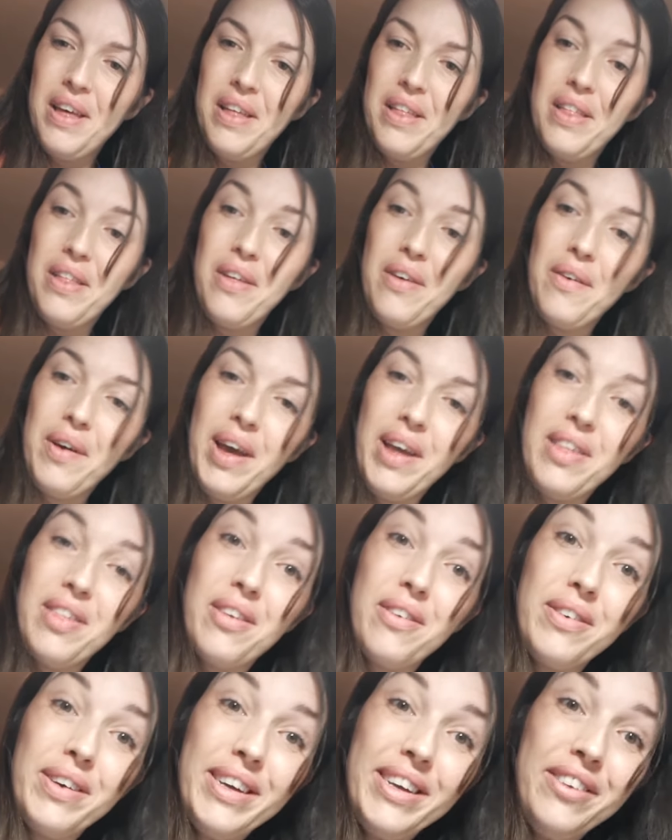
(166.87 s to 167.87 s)
Okay, so
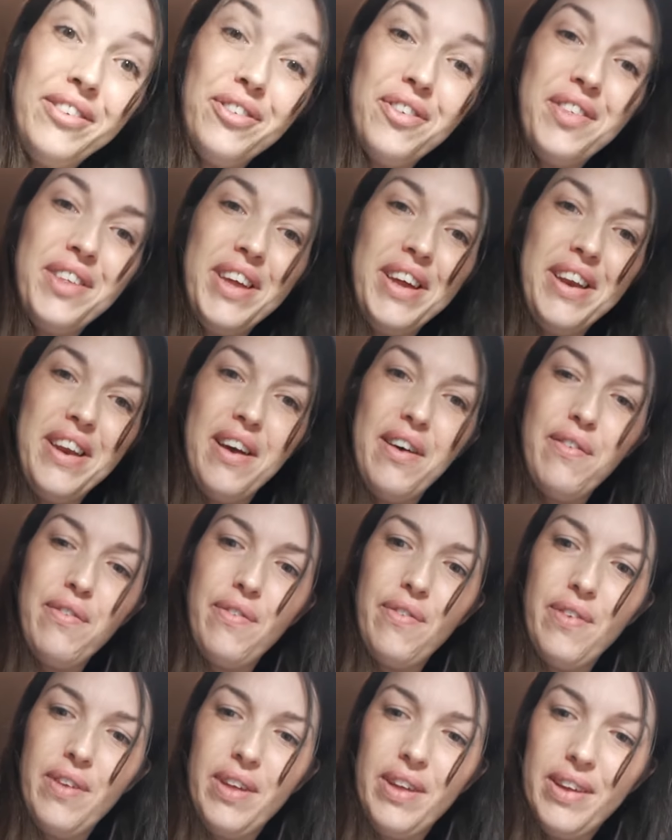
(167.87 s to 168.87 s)
interesting enough,
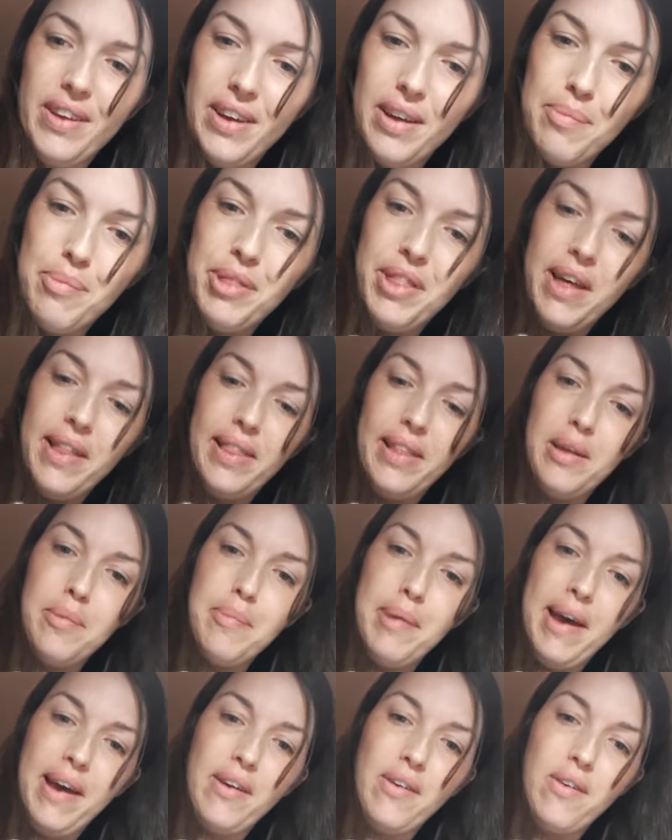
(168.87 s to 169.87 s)
I'm going to put that lid
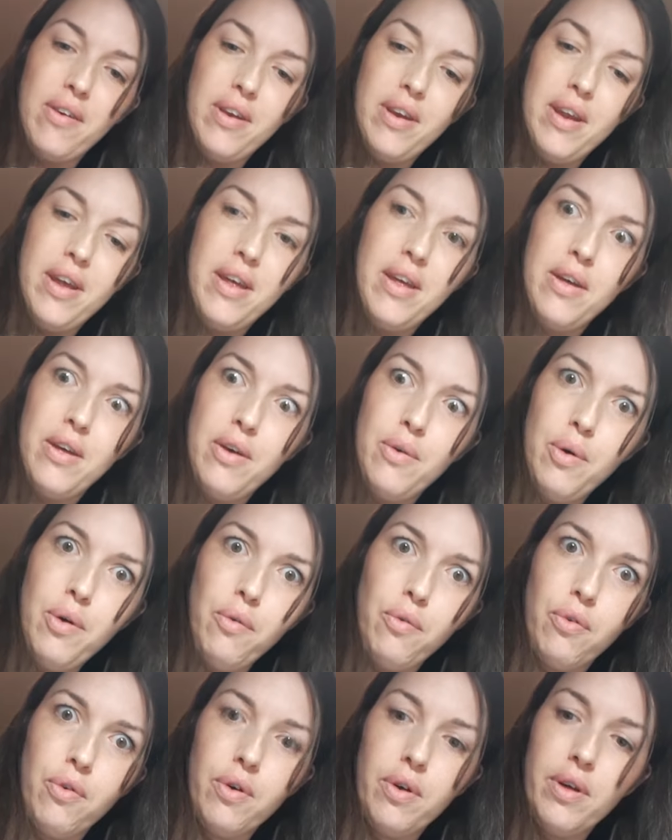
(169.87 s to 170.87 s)
back on. Woo.
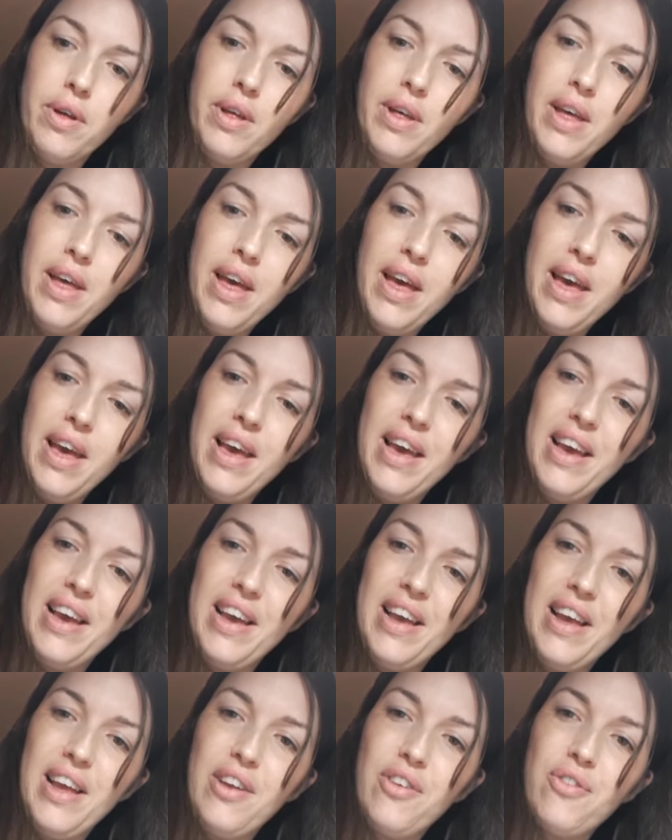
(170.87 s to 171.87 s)

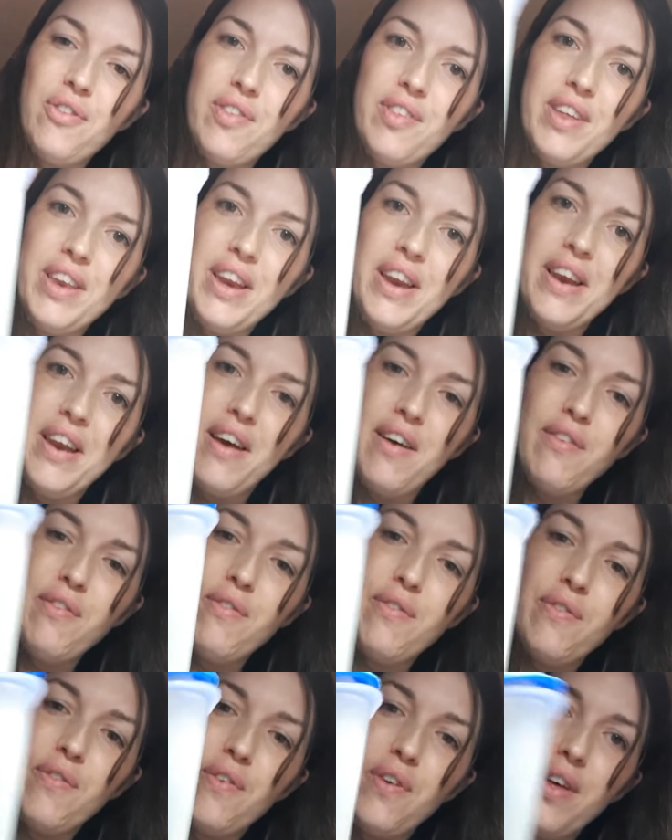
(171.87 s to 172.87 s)
Interesting enough,
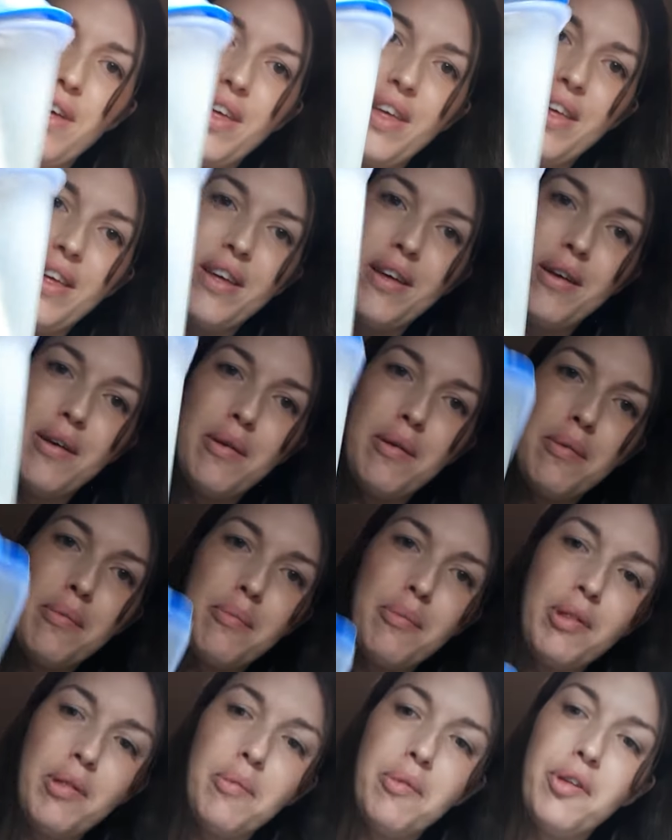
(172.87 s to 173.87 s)
put
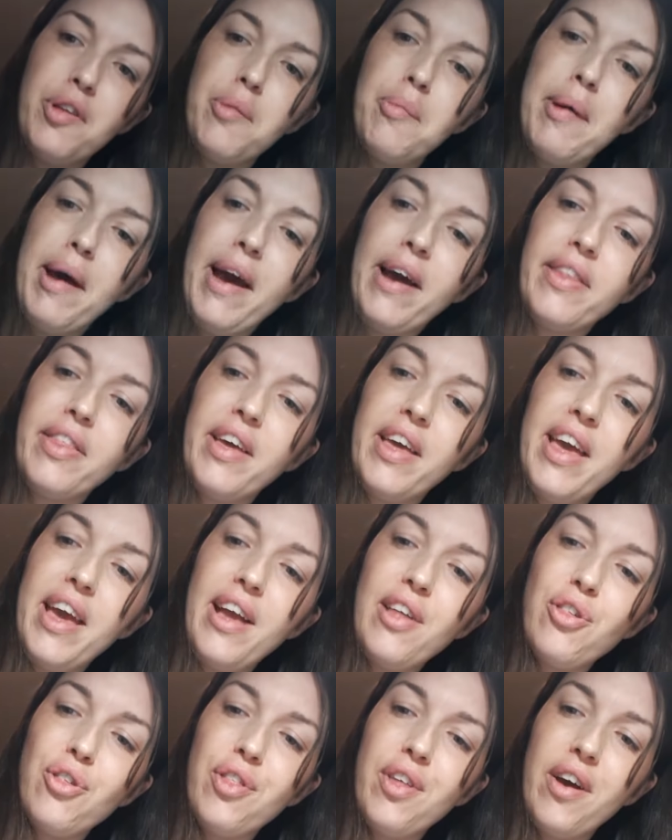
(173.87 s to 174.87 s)
them into the back of the
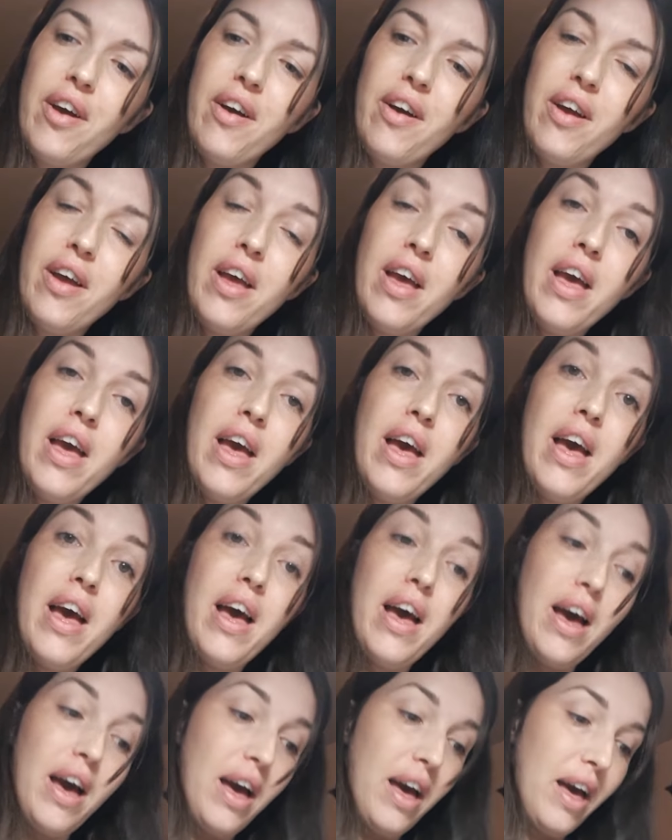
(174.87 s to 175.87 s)
cage there.
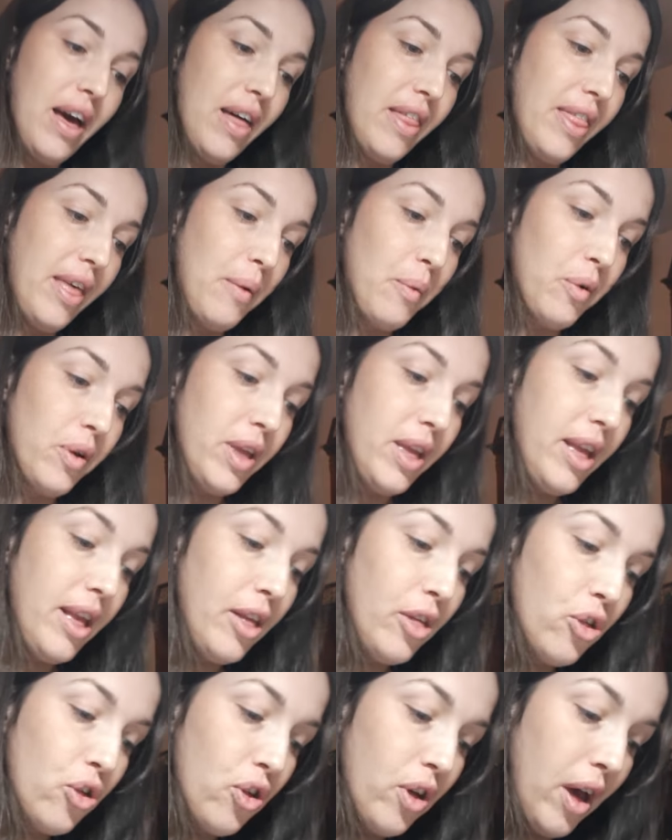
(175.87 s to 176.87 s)
They were
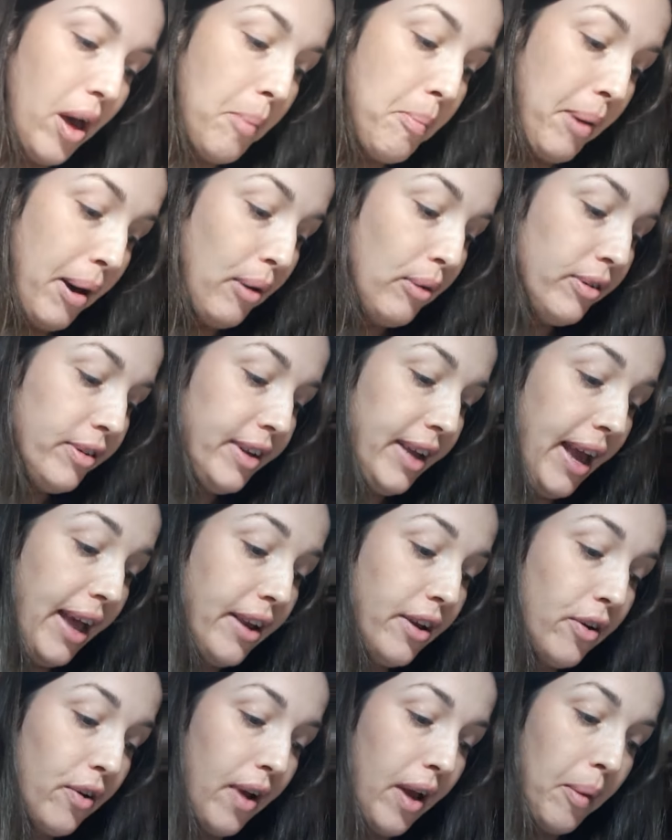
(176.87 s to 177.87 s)
each about 10
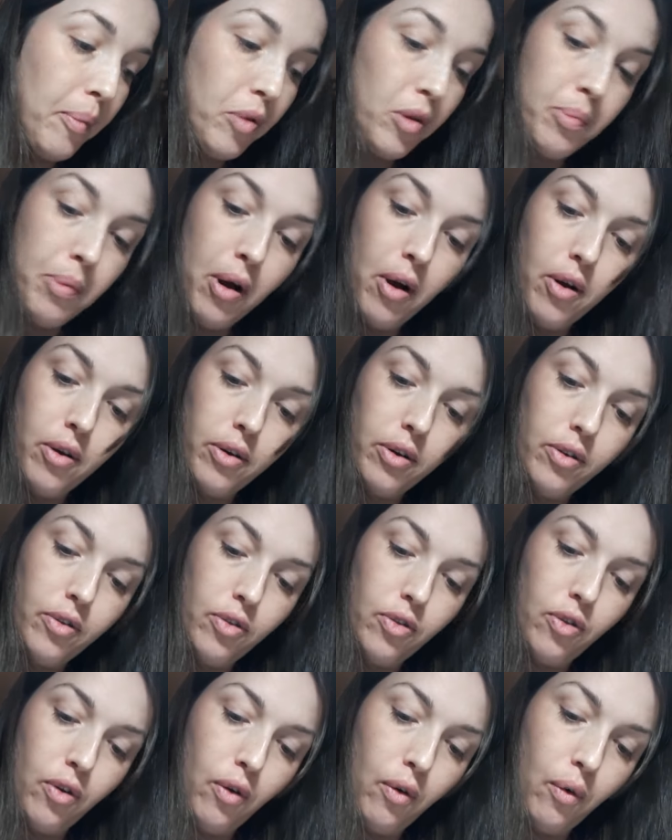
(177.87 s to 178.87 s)
grams apart.
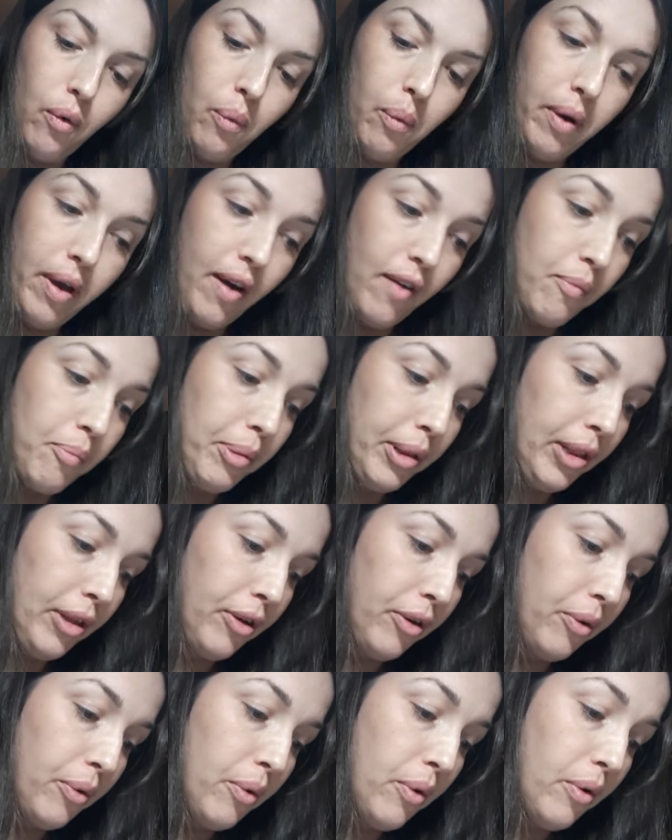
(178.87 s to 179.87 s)
So we have
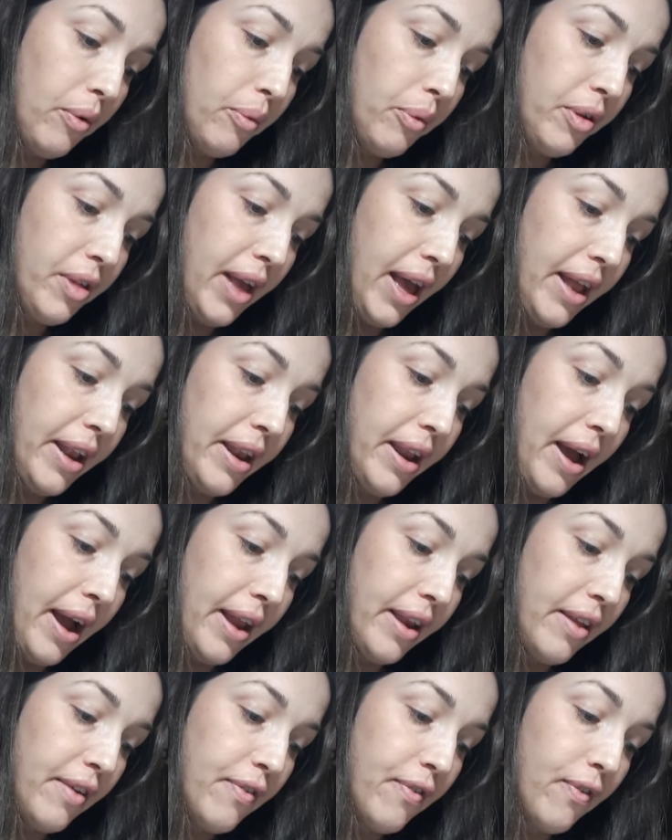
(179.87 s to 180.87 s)
blue was at
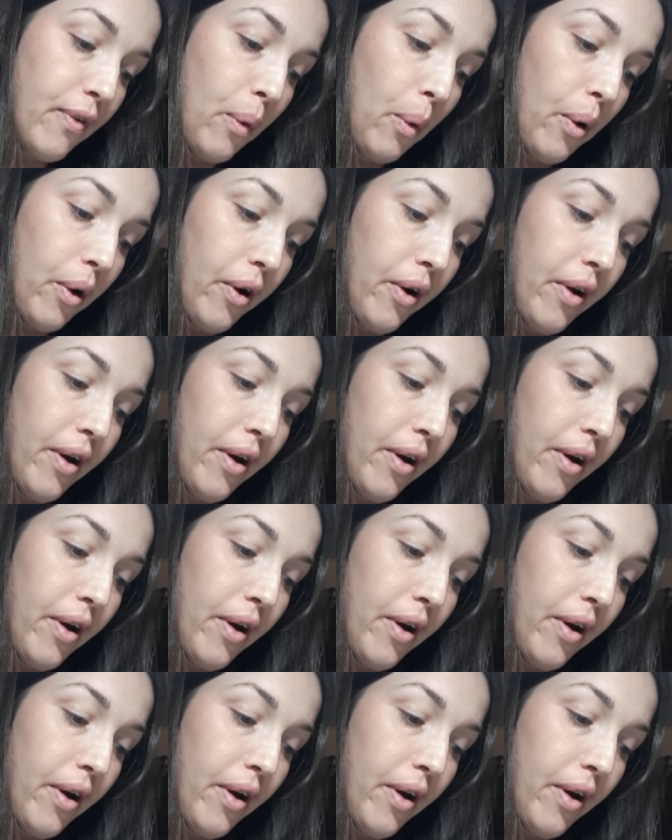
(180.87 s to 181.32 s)
94.